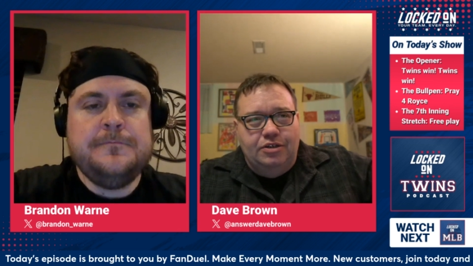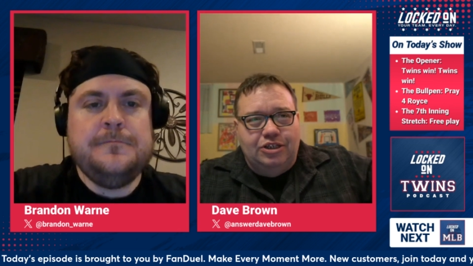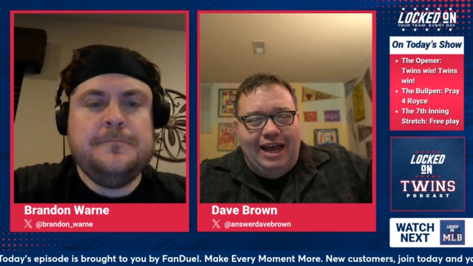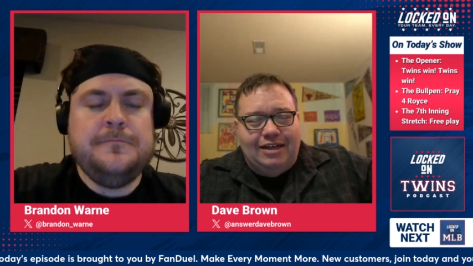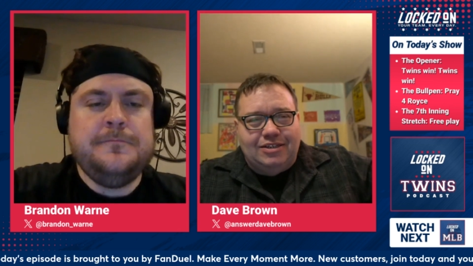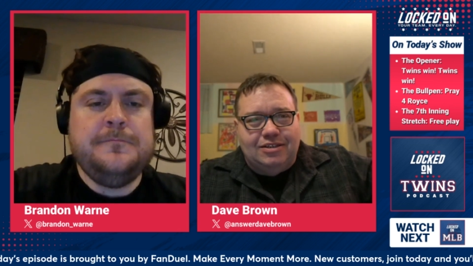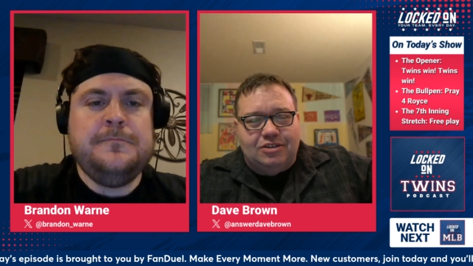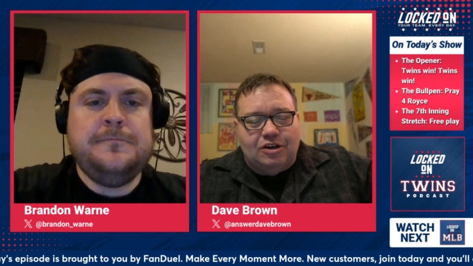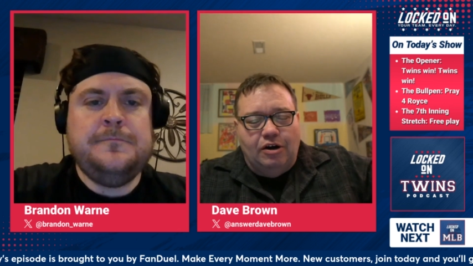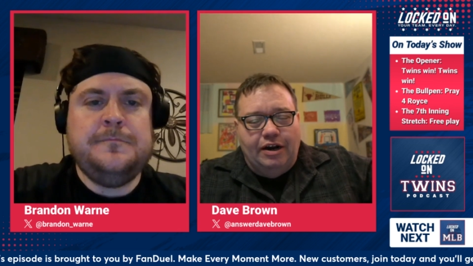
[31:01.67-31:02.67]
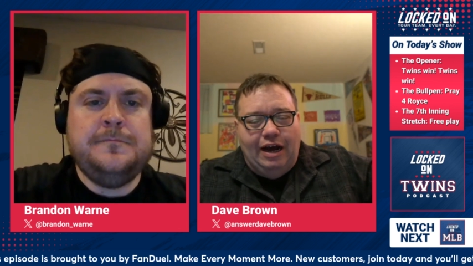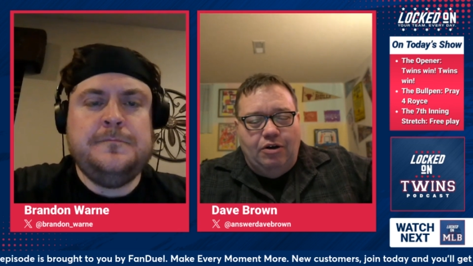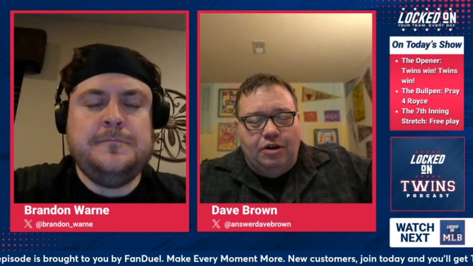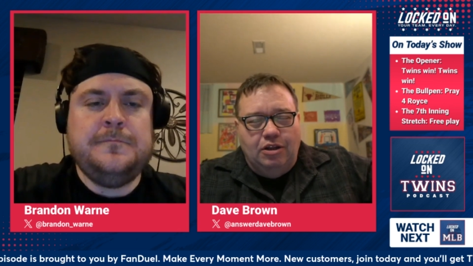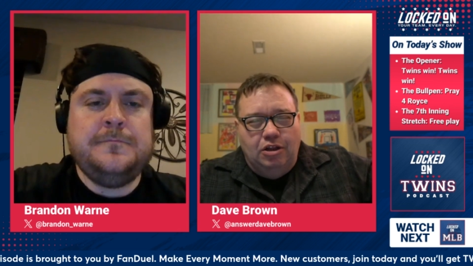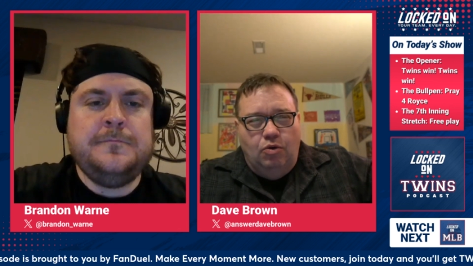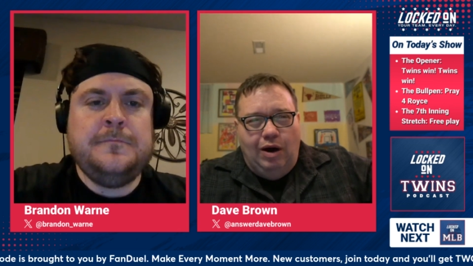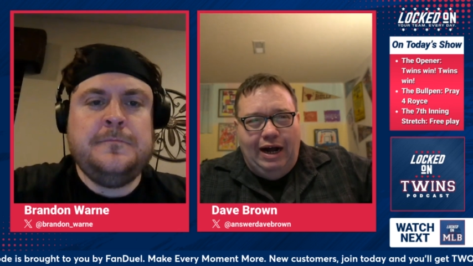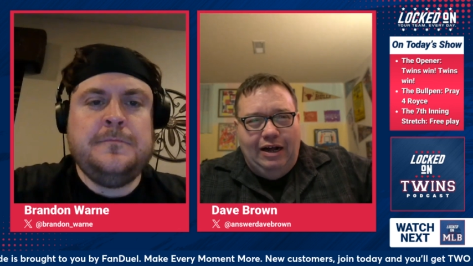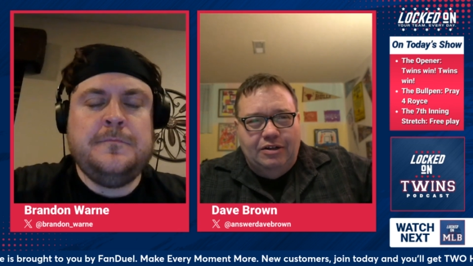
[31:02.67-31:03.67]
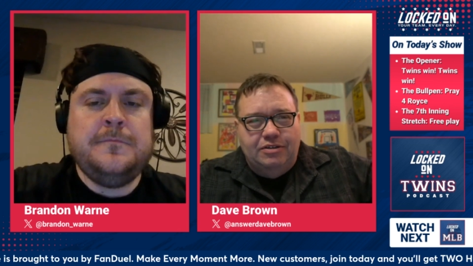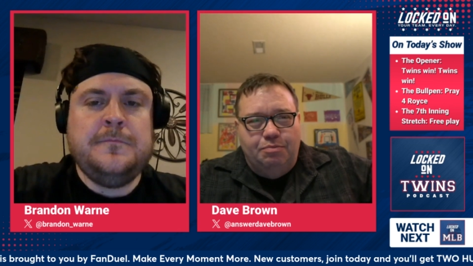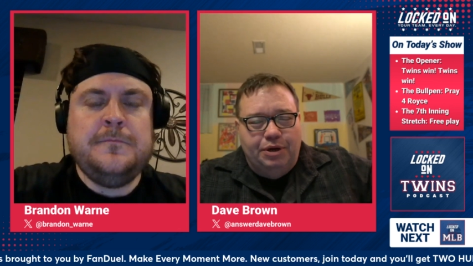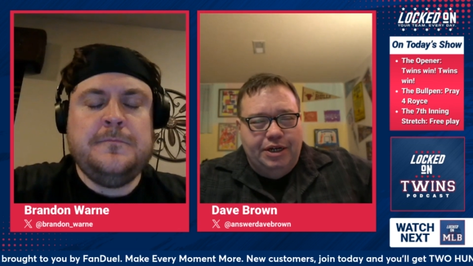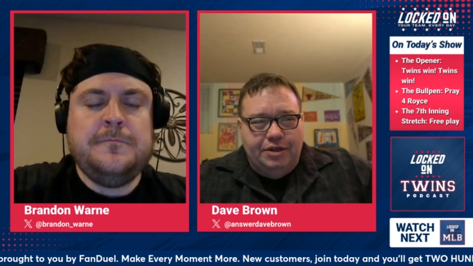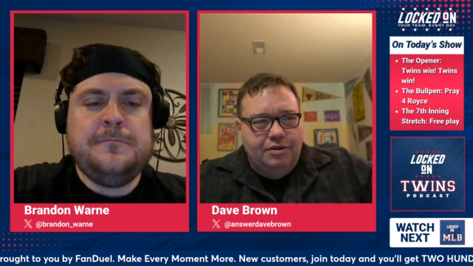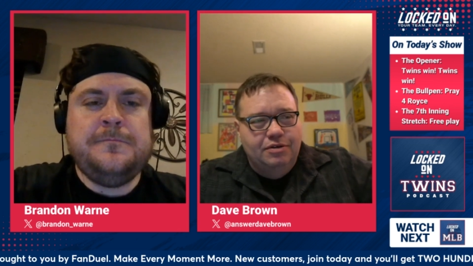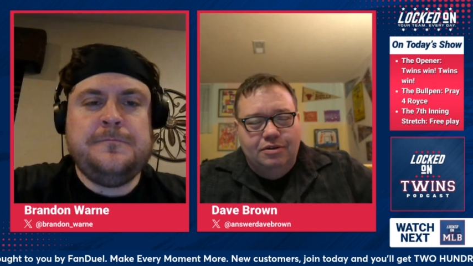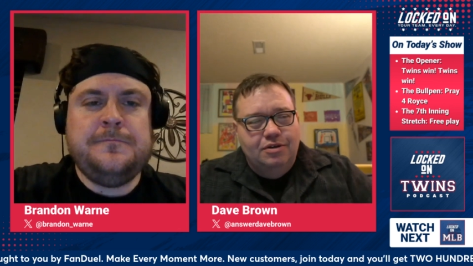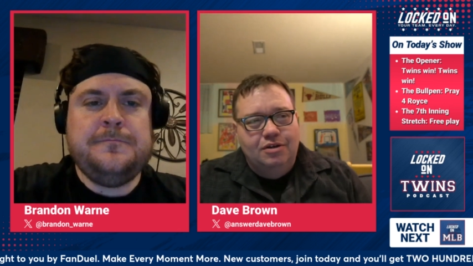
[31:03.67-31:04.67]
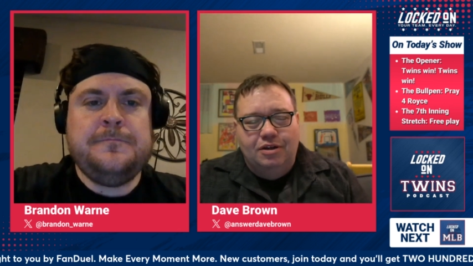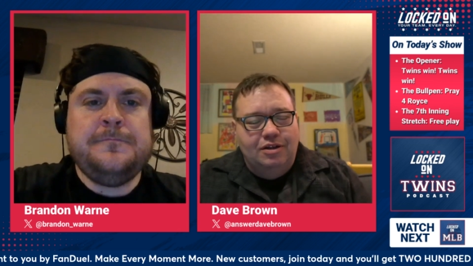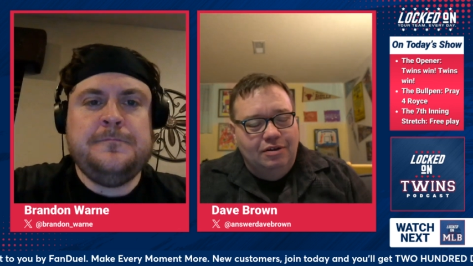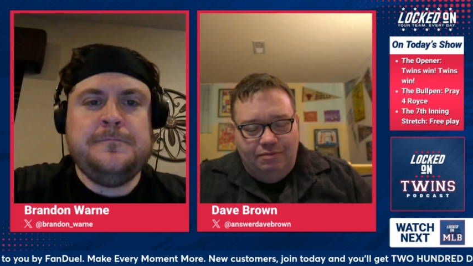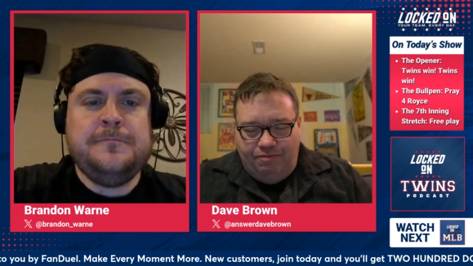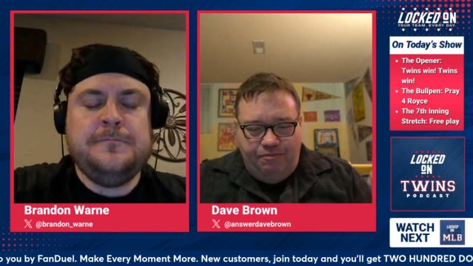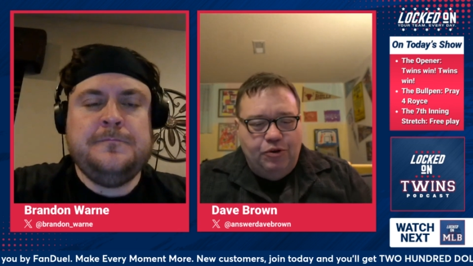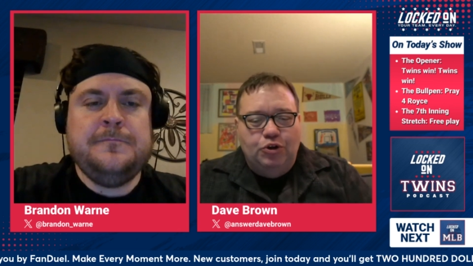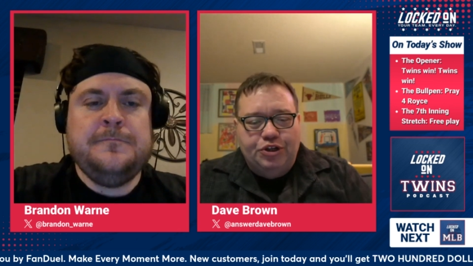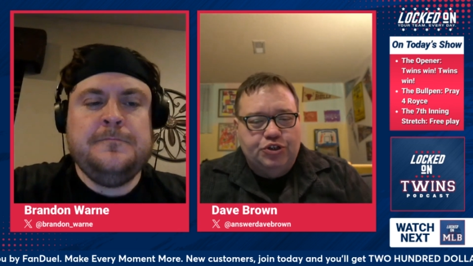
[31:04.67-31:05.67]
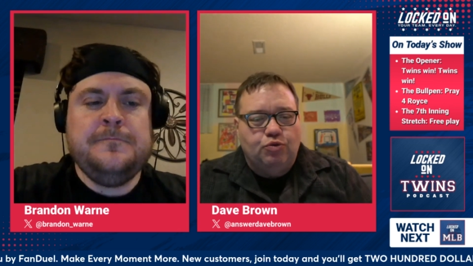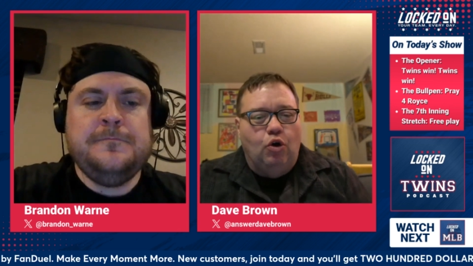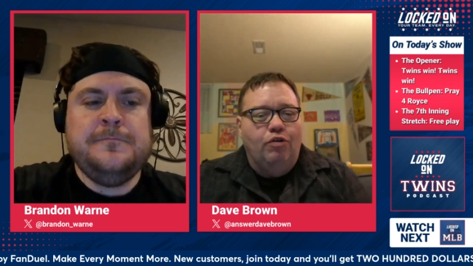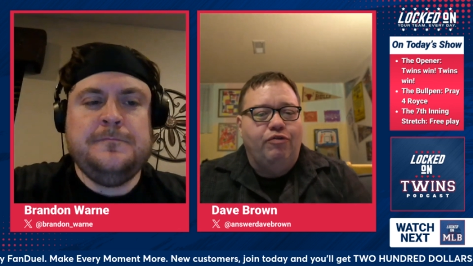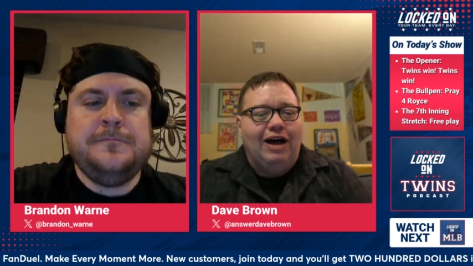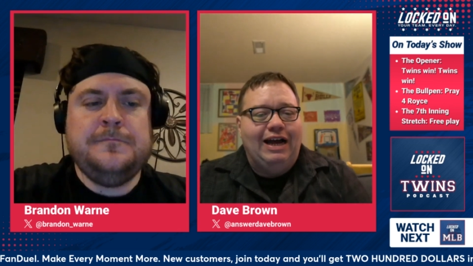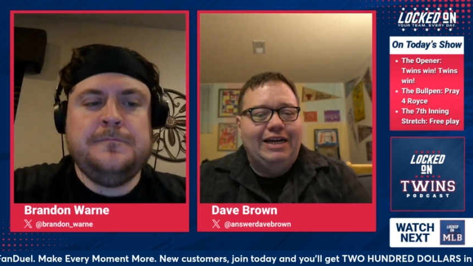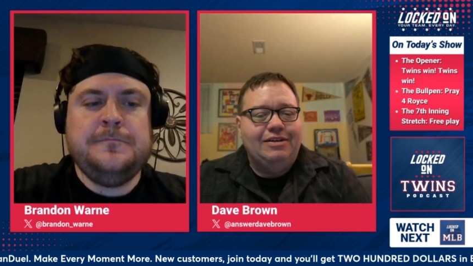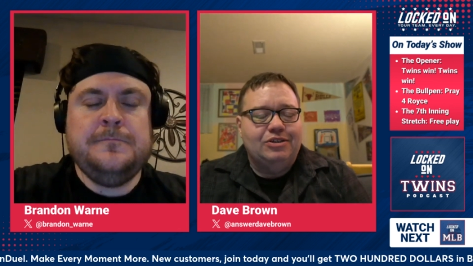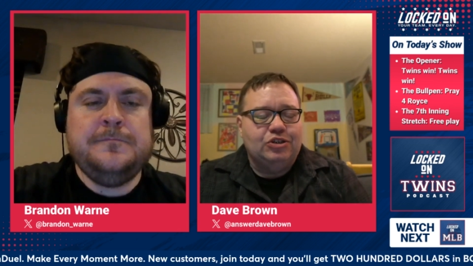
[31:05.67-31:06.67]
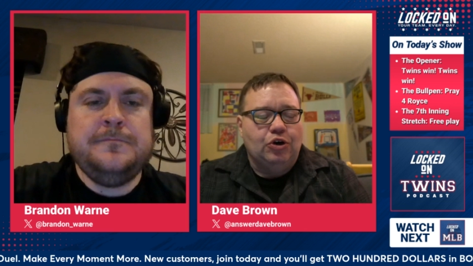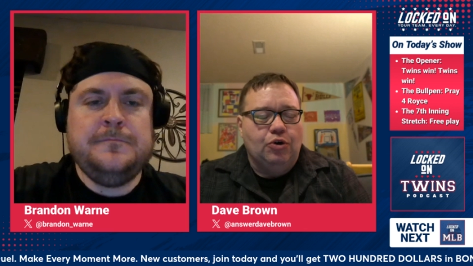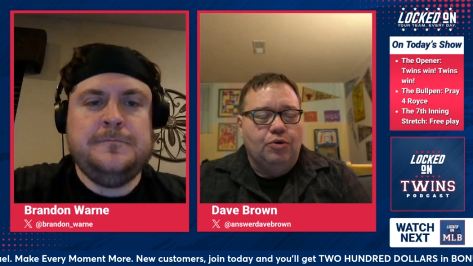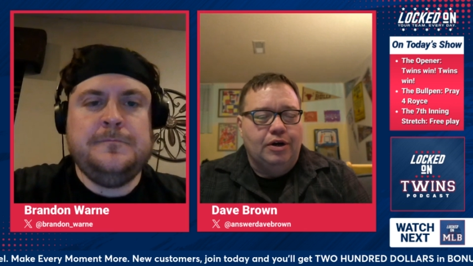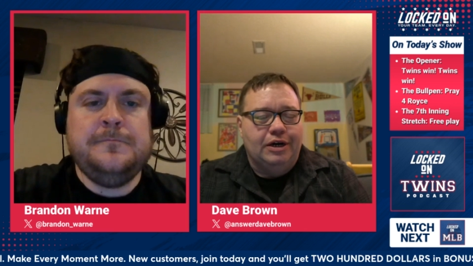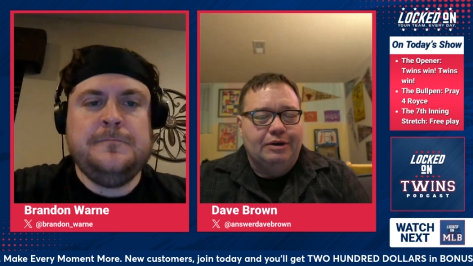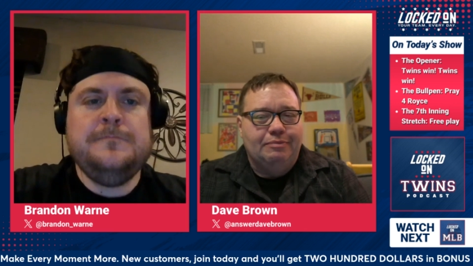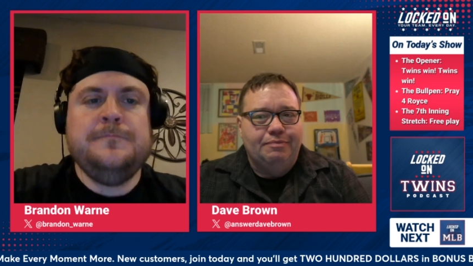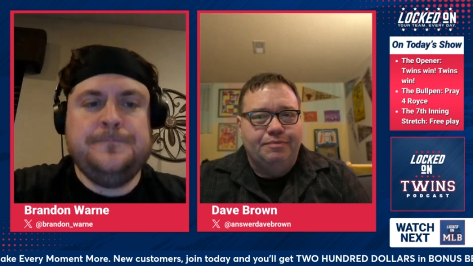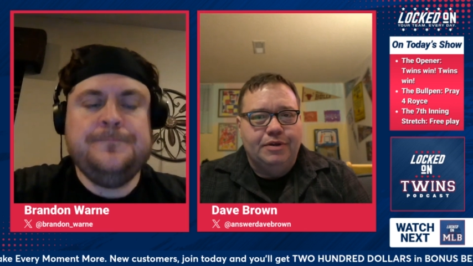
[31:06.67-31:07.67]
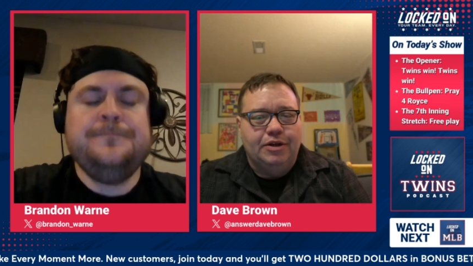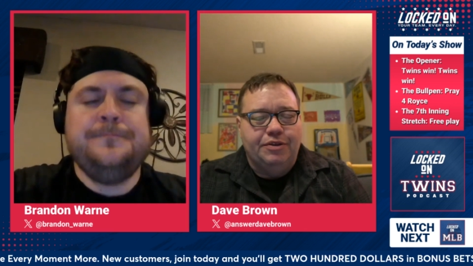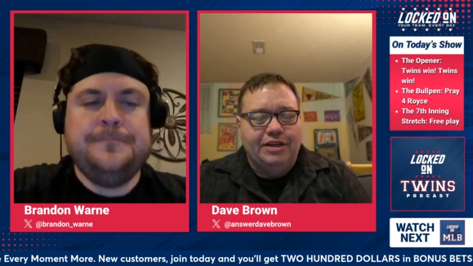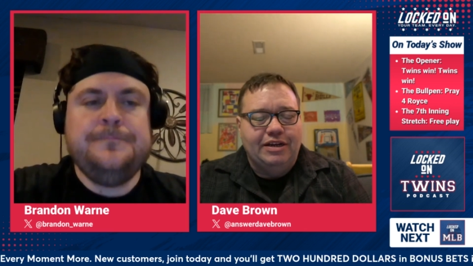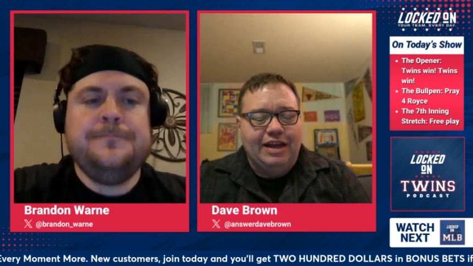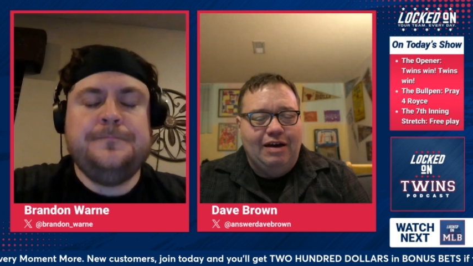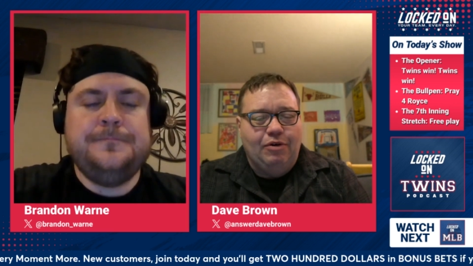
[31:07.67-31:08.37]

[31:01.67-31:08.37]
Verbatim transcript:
Speaker 1: Jax started out a little wild, but filled his role fine. So, um, you know, they didn't have